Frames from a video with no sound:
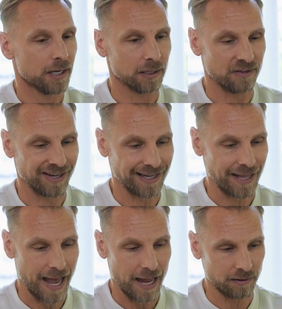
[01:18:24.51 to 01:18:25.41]
living in
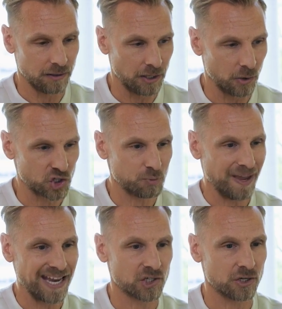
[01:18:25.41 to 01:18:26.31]
that you know
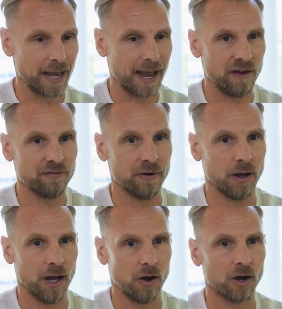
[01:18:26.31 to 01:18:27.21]
space to have uh,